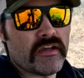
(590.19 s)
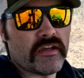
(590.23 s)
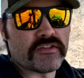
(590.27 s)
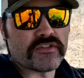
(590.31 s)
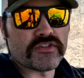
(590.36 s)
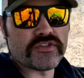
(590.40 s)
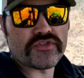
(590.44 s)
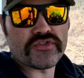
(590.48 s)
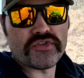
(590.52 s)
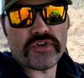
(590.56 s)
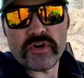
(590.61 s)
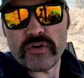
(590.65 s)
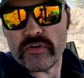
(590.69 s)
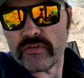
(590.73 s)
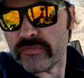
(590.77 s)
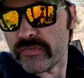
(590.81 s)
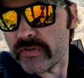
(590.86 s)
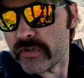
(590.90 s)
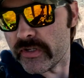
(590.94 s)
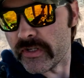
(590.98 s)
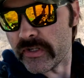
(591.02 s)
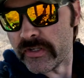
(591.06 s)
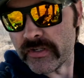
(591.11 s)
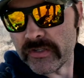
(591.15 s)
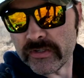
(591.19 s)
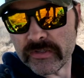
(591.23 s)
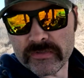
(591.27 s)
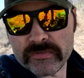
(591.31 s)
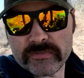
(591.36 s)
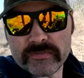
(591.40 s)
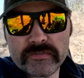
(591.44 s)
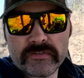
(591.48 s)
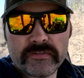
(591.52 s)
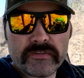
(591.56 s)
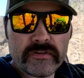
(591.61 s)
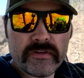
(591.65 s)
I just drove here
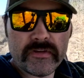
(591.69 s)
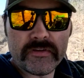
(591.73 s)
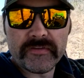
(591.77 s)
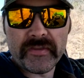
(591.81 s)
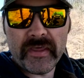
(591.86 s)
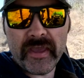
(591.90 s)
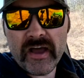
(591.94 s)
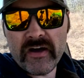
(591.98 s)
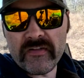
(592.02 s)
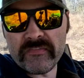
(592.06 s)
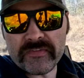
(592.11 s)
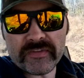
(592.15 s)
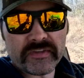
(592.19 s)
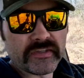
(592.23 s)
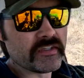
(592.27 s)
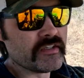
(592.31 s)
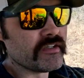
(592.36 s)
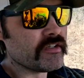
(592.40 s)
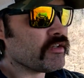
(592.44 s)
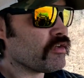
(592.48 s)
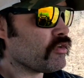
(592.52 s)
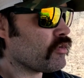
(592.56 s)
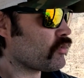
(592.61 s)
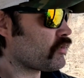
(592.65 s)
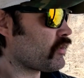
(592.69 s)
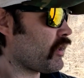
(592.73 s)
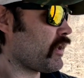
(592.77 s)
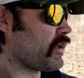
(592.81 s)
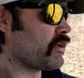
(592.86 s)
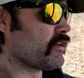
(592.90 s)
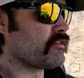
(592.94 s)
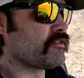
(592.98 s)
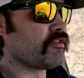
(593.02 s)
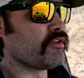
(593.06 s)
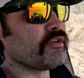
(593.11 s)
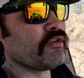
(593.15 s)
down the hill
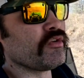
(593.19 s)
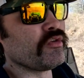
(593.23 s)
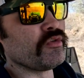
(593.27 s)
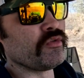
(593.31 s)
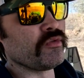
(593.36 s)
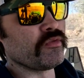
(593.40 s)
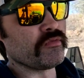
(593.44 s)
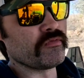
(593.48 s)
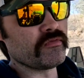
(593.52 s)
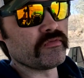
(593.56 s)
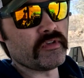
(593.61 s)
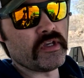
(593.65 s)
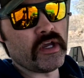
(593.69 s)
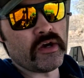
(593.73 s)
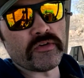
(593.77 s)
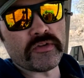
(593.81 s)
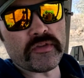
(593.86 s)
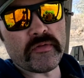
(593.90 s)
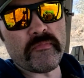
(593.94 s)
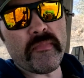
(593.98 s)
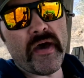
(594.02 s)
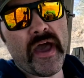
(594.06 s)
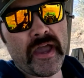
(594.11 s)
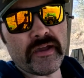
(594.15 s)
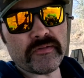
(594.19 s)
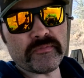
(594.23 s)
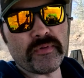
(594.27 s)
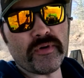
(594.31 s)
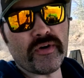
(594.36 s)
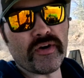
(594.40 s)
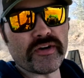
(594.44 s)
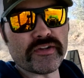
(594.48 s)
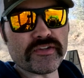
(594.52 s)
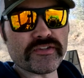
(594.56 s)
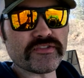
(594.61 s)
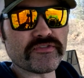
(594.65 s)
kind of to go to the back
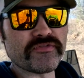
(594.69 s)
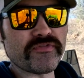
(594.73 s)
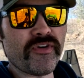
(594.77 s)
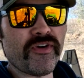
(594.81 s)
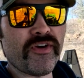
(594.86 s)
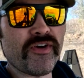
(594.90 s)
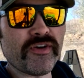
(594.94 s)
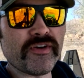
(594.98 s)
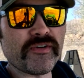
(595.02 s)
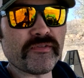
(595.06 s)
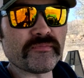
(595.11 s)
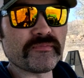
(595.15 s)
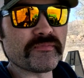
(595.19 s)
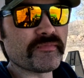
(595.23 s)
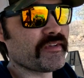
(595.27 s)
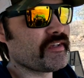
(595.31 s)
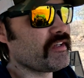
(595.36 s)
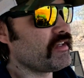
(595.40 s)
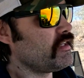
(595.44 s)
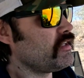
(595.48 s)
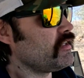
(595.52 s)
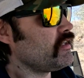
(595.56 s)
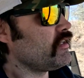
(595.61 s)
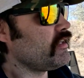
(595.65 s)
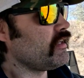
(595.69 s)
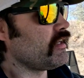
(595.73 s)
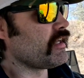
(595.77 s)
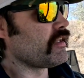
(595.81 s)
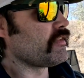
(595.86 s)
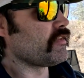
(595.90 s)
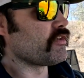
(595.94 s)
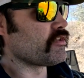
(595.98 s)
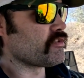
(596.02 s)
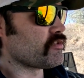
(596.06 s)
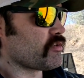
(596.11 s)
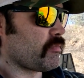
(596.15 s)
part of this farm
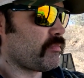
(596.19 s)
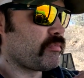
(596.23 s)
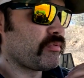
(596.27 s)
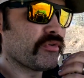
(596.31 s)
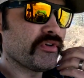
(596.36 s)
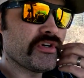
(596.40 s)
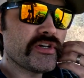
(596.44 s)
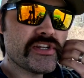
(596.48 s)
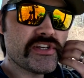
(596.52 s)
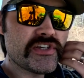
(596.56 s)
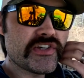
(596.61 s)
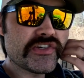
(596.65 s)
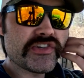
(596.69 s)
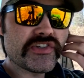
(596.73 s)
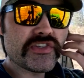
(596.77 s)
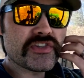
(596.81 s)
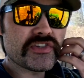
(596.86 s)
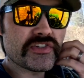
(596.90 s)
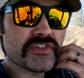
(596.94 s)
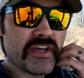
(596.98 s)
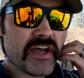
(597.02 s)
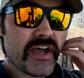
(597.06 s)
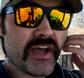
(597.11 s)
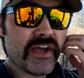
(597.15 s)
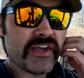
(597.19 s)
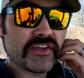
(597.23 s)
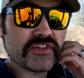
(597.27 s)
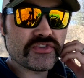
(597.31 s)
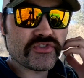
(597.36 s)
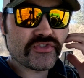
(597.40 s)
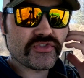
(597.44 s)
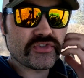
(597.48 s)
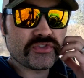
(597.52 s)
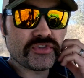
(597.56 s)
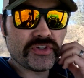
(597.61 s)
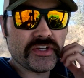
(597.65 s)
and there's a pretty good
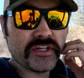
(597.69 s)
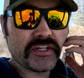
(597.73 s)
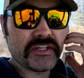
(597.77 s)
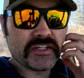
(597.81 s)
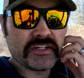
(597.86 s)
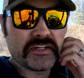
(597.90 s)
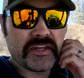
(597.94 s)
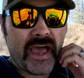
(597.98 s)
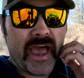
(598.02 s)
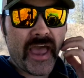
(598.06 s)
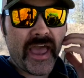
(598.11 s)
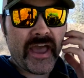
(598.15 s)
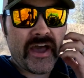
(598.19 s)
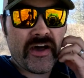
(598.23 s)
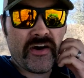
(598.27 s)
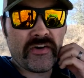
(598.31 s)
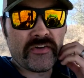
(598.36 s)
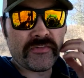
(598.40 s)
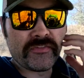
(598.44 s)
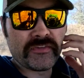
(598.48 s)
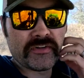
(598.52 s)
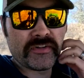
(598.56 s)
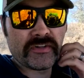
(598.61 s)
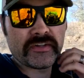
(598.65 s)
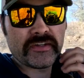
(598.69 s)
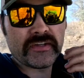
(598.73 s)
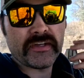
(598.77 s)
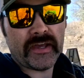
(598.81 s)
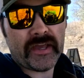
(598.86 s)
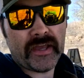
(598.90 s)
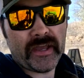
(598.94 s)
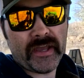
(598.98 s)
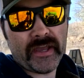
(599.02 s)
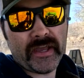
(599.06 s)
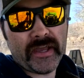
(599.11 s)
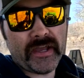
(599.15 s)
sized tree down.
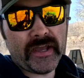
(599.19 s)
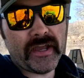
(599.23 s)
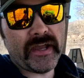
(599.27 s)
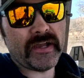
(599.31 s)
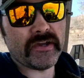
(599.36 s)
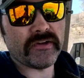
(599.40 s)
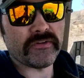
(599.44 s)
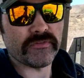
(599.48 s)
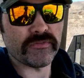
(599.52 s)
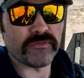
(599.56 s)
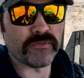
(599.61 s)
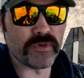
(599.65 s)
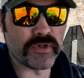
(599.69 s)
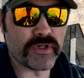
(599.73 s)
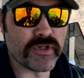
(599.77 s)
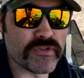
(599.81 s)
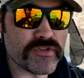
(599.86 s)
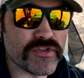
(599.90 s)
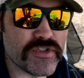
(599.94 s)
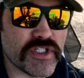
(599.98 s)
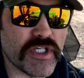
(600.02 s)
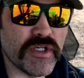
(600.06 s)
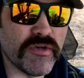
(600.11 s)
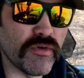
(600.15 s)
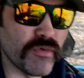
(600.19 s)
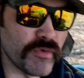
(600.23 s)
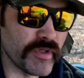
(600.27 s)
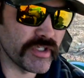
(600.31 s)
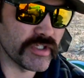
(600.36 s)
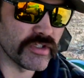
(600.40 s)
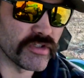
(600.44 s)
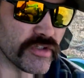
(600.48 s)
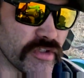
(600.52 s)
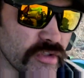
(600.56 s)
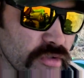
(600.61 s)
We're gonna see what we can